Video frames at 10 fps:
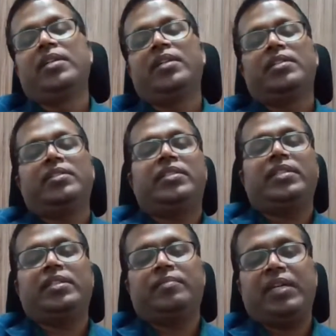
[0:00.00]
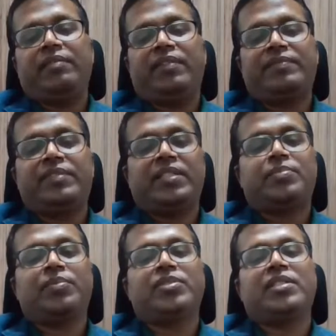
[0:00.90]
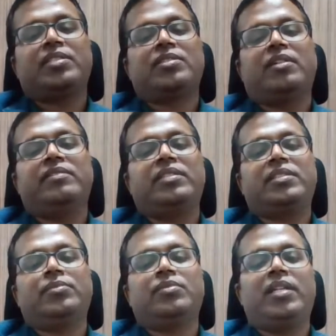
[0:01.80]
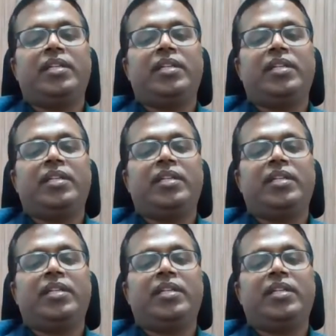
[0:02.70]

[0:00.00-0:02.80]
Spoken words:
Then after exposing the cervix, usually